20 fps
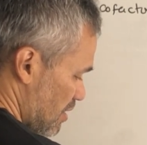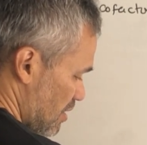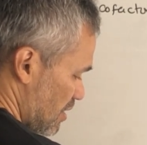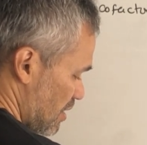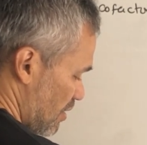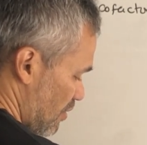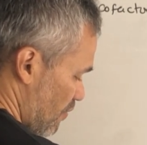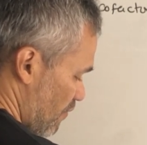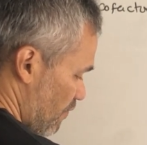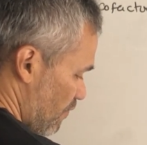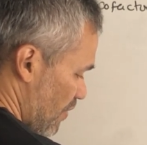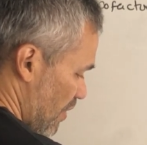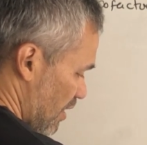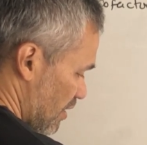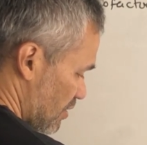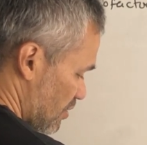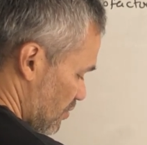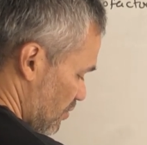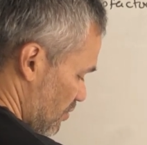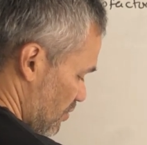the
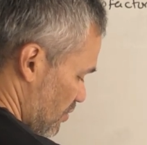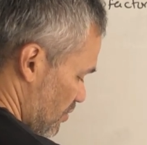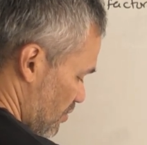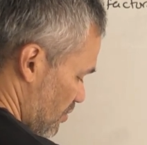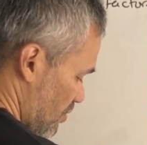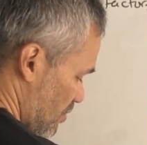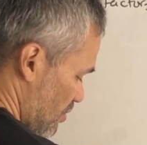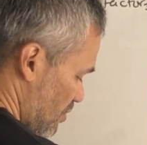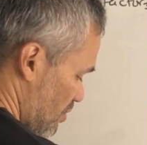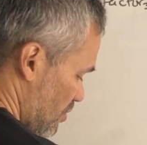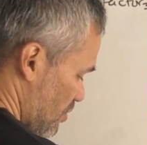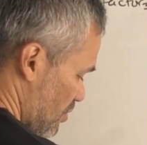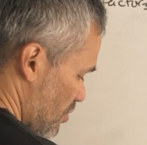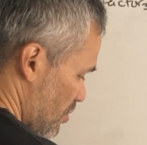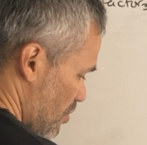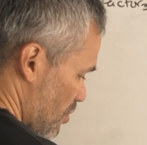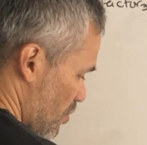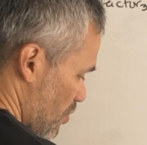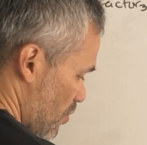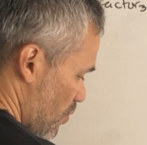cofactor
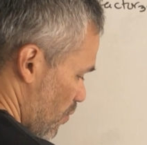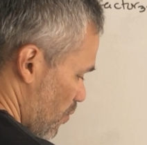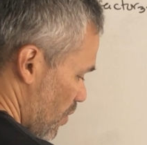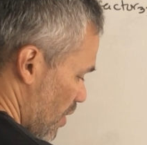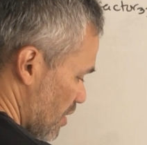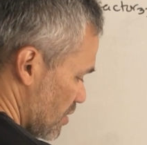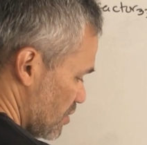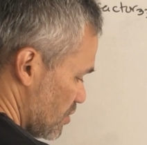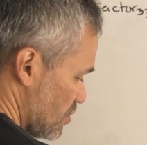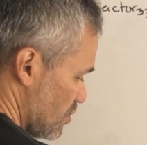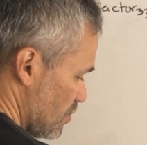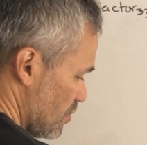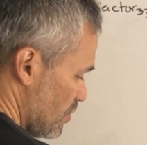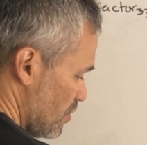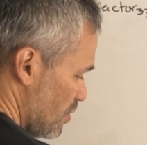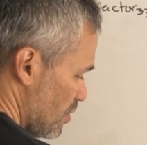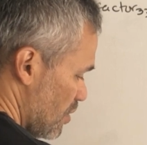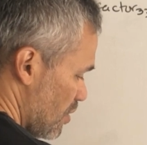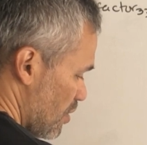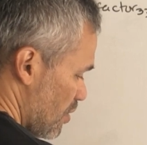1,
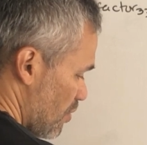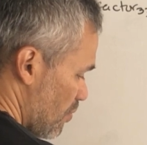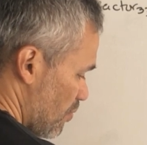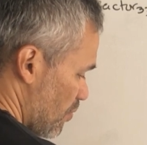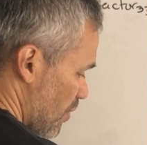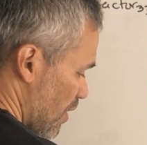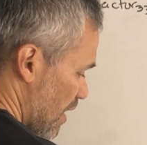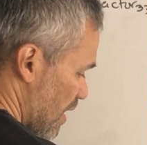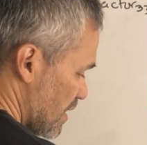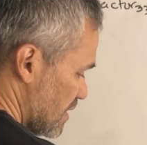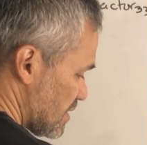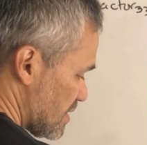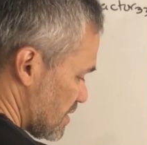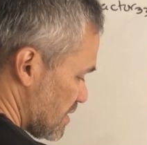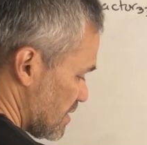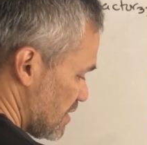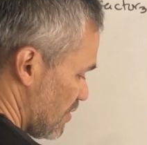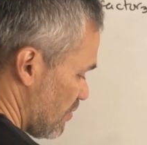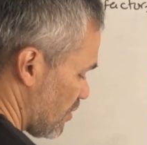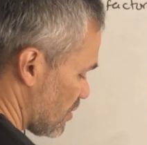2, plus
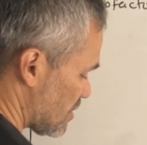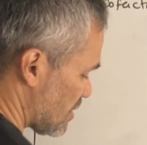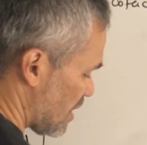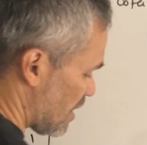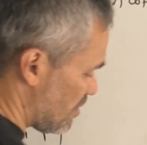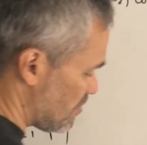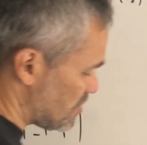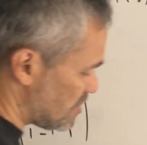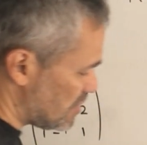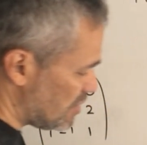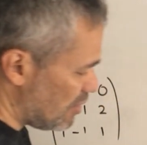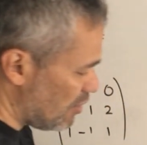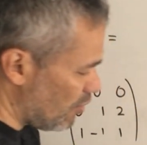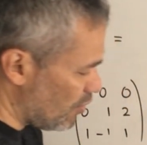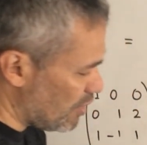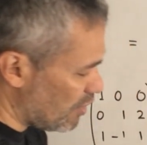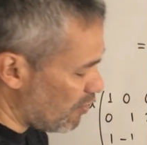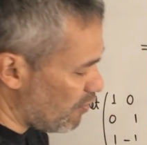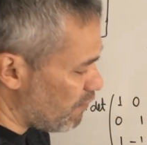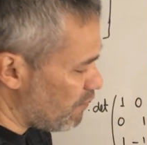0 times the
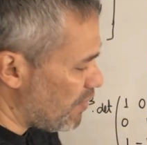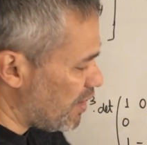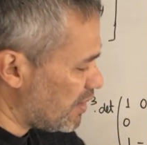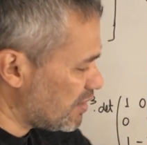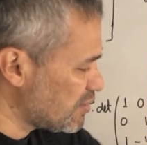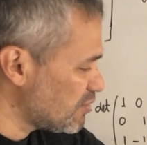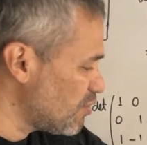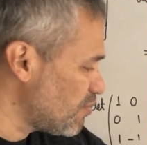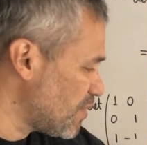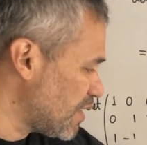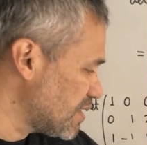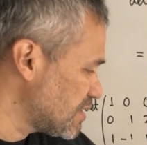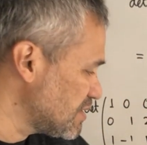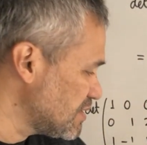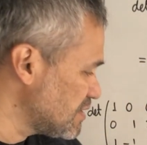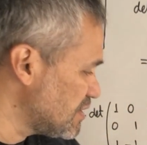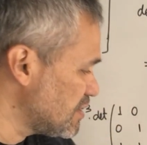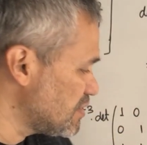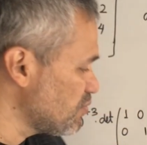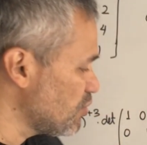other cofactor, but
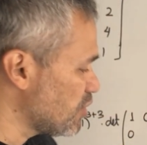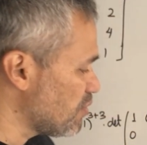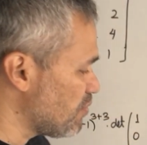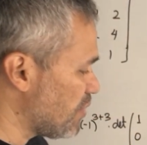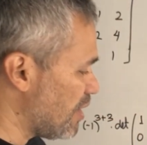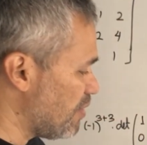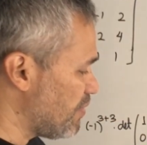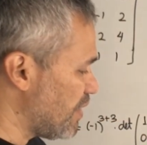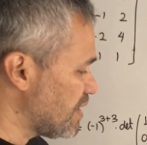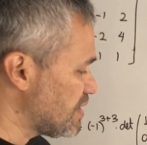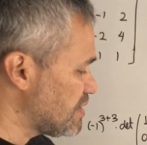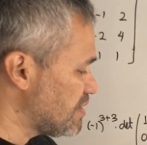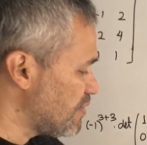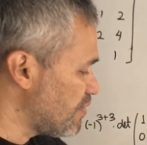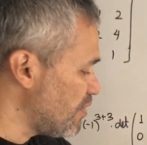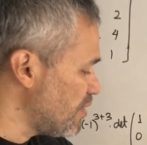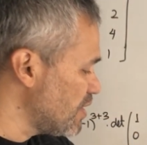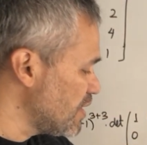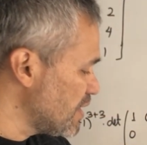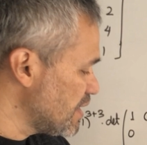since it's multiplied by
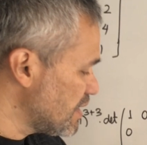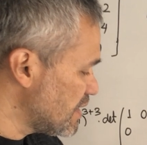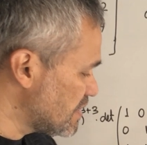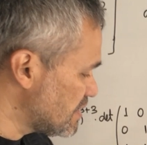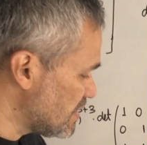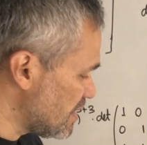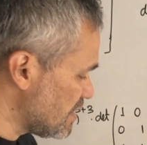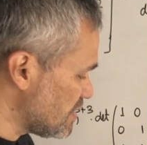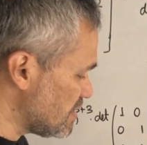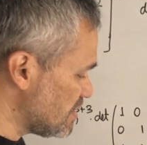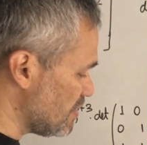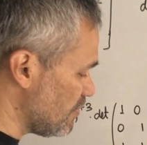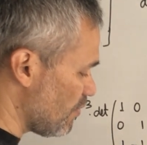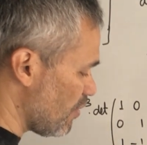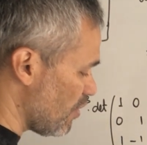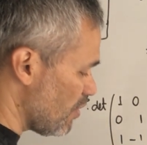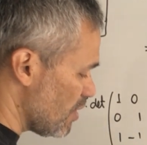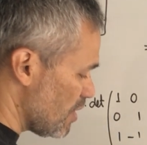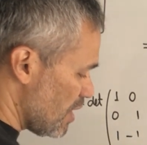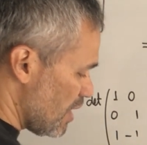0, it's just
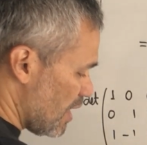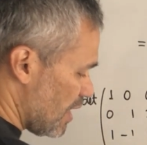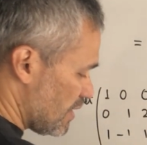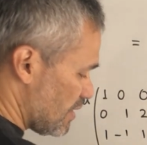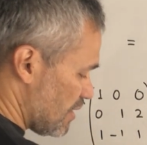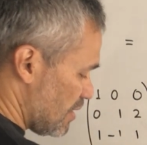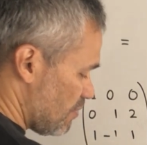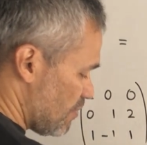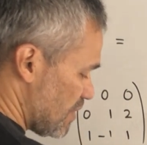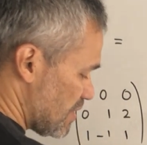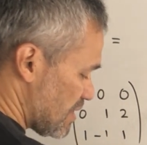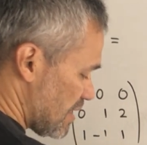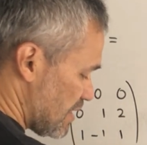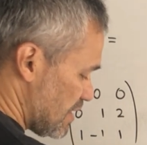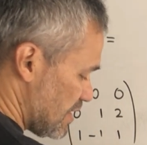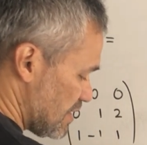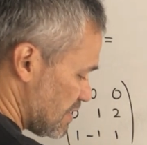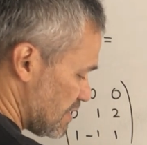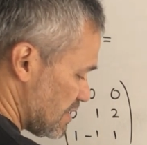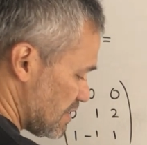0. And that means that
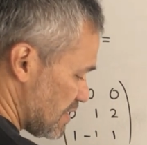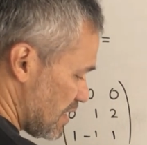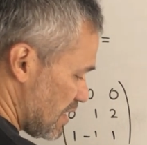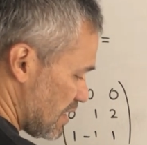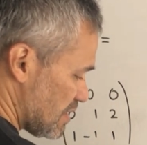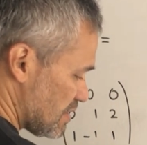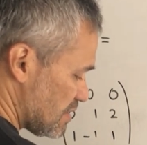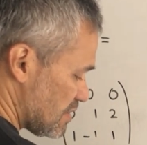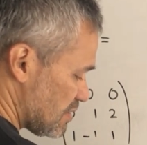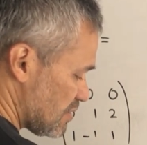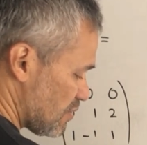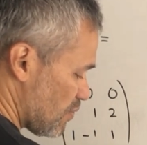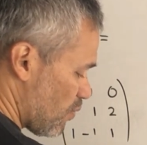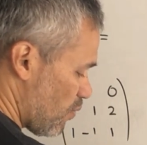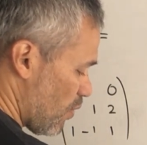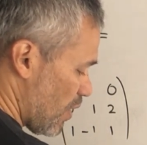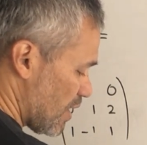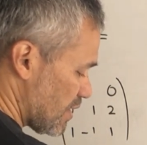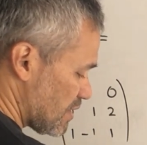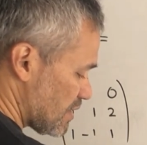this is just
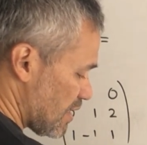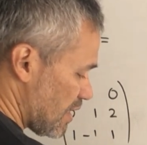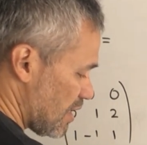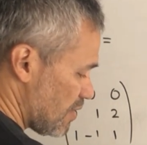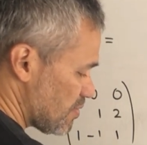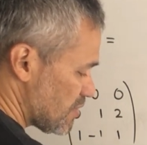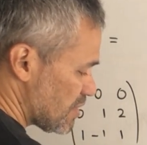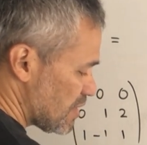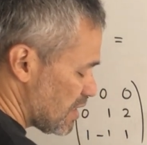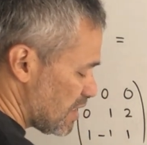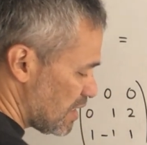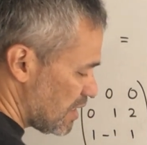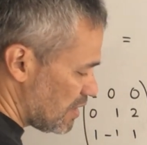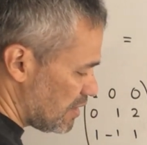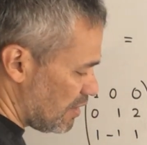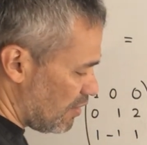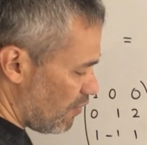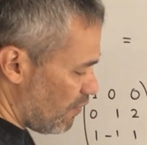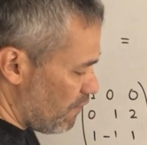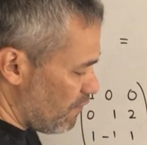1 times
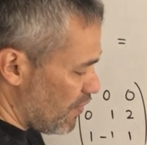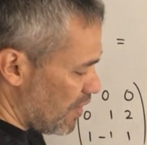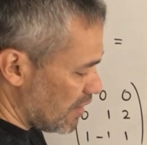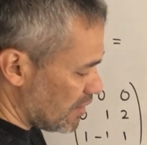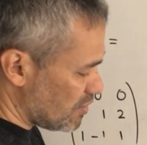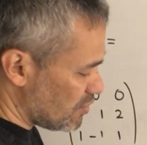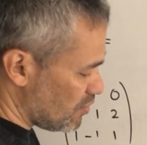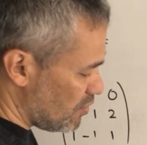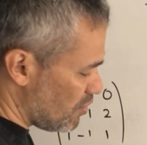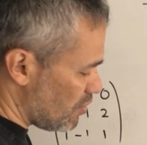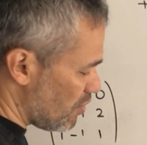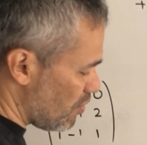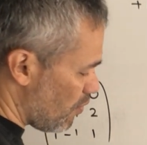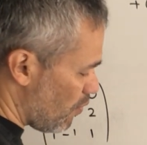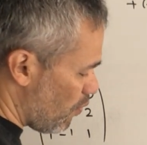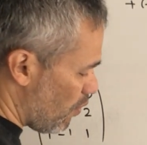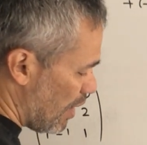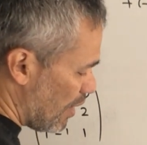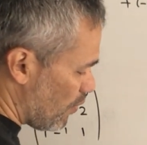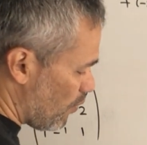the cofactor
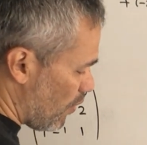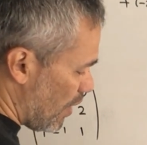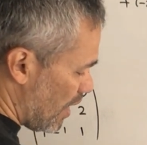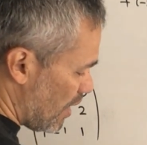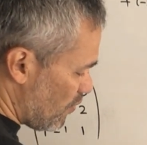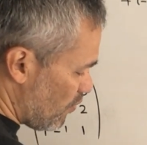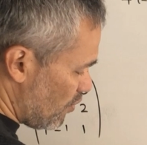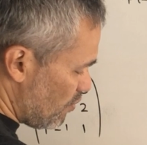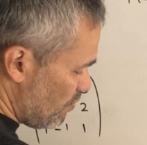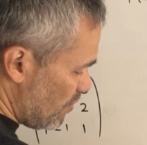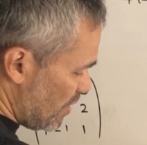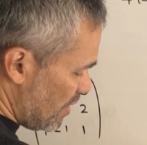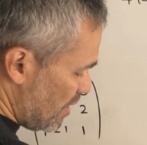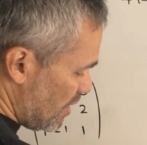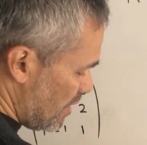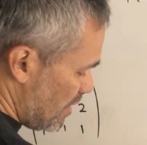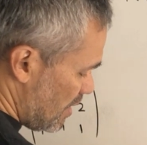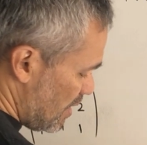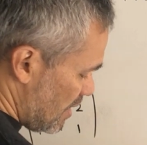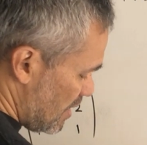1, 1 would
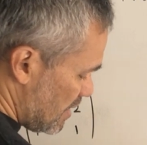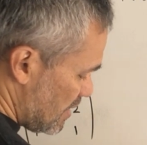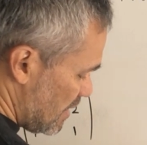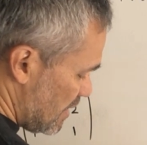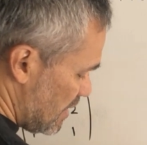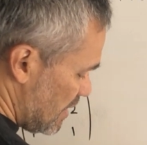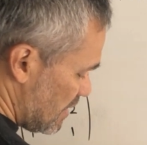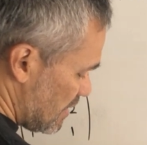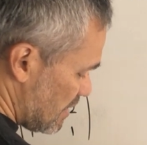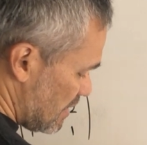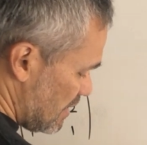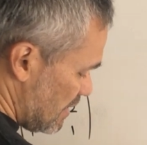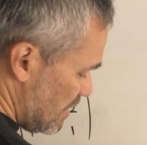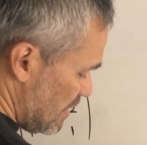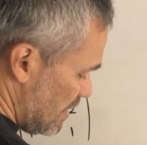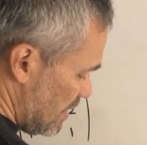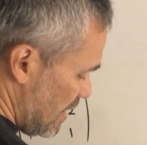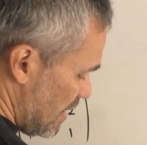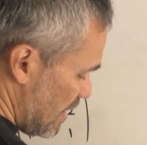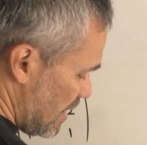be the
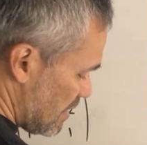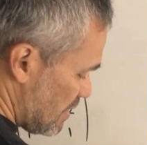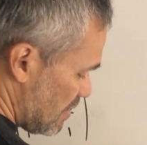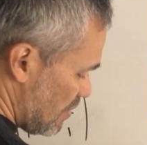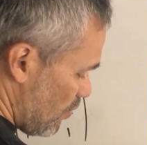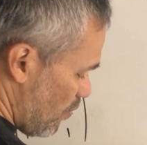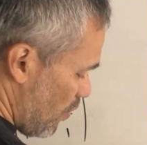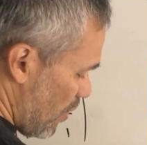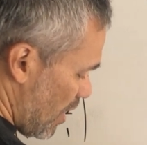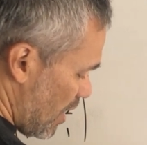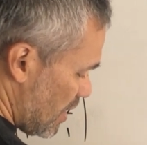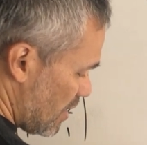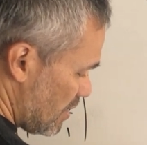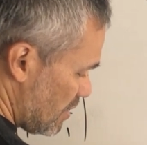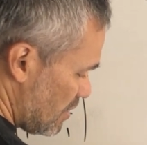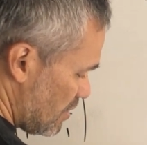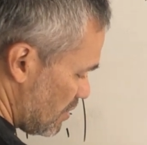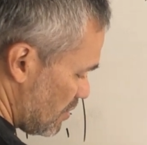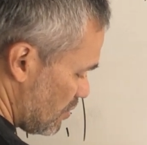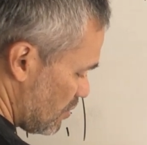negative
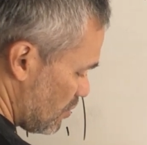1